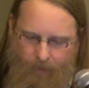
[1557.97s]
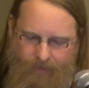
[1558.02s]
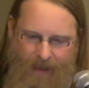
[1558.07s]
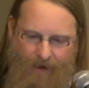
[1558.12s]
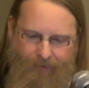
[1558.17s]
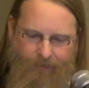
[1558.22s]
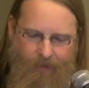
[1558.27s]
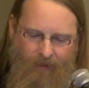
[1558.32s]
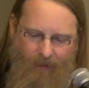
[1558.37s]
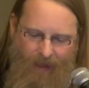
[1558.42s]

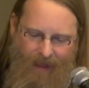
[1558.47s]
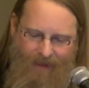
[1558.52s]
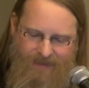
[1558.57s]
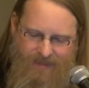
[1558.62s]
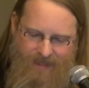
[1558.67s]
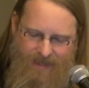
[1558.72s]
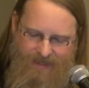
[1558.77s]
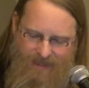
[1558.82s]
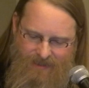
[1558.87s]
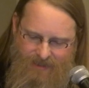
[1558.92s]

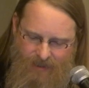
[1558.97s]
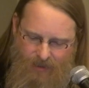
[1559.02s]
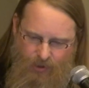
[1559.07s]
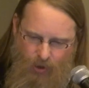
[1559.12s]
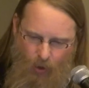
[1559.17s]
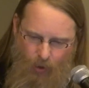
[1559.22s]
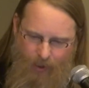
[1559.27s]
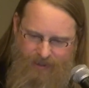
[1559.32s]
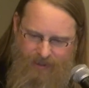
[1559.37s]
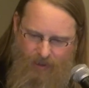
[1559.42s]
Nevertheless, this is a
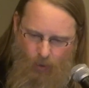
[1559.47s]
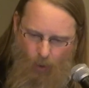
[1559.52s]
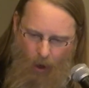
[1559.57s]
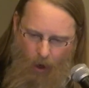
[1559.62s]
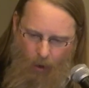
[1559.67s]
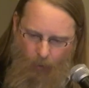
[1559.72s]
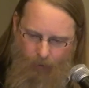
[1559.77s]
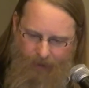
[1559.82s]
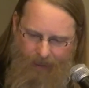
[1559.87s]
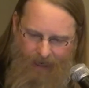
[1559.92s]
choice
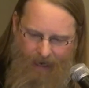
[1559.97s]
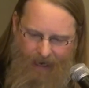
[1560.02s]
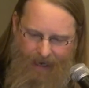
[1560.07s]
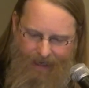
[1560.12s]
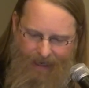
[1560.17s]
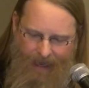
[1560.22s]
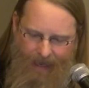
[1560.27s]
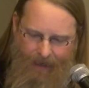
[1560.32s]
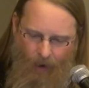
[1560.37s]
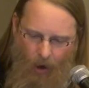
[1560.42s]
quote, and I,
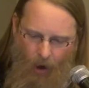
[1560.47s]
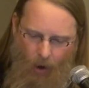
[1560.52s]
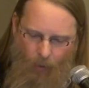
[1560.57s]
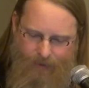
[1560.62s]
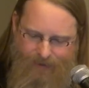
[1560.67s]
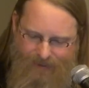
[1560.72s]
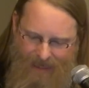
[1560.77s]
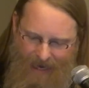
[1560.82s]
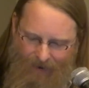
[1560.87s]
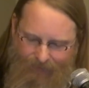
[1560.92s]
again,
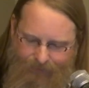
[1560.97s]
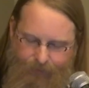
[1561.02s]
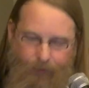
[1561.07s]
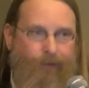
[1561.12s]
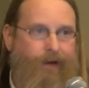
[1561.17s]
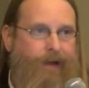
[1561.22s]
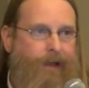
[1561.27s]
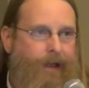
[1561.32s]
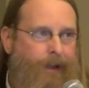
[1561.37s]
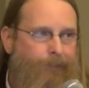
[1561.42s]
always have to
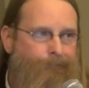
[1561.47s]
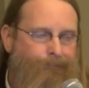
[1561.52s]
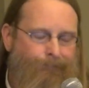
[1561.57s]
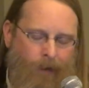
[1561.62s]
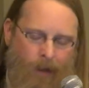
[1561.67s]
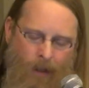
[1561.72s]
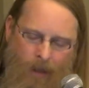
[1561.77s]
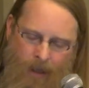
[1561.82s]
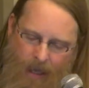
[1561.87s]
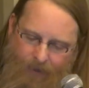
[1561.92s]
read it.
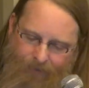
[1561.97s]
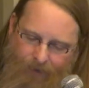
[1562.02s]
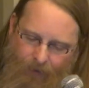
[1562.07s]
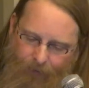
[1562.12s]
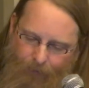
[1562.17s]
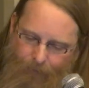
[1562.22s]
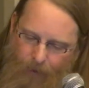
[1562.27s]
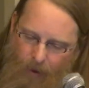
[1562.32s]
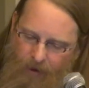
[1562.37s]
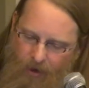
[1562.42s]
If you're
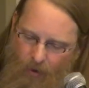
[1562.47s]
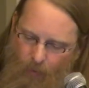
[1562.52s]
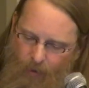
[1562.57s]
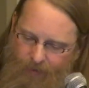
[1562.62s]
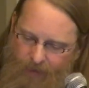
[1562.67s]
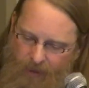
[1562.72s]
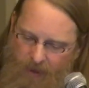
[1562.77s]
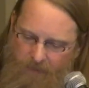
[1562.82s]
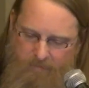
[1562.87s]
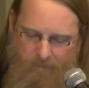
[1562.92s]
familiar
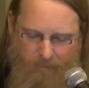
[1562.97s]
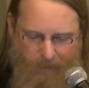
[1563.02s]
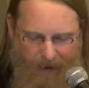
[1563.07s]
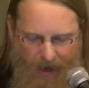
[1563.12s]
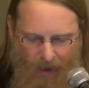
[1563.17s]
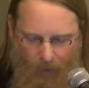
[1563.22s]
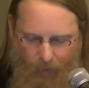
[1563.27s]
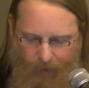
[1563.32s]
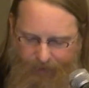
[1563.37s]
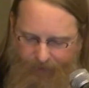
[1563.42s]
with it,
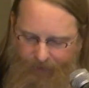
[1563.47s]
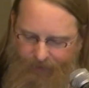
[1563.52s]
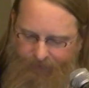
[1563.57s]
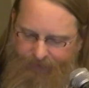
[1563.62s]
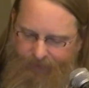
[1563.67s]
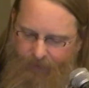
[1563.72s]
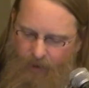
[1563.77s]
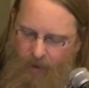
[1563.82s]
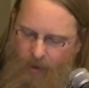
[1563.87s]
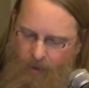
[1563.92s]
bear with
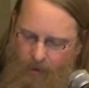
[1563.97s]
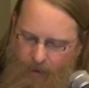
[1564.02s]
us.